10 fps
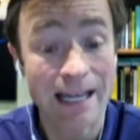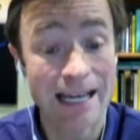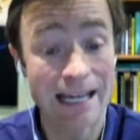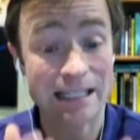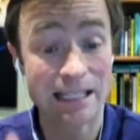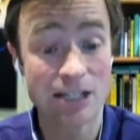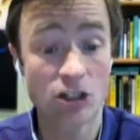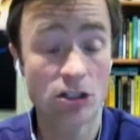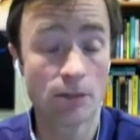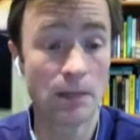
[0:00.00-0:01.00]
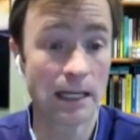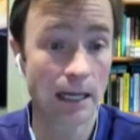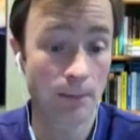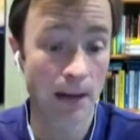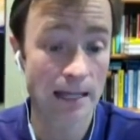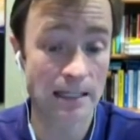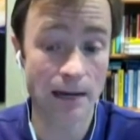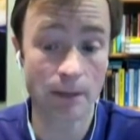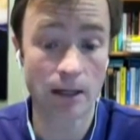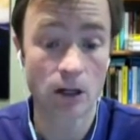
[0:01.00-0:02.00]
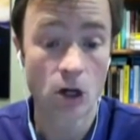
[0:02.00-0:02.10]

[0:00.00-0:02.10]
in addition to being in a pandemic,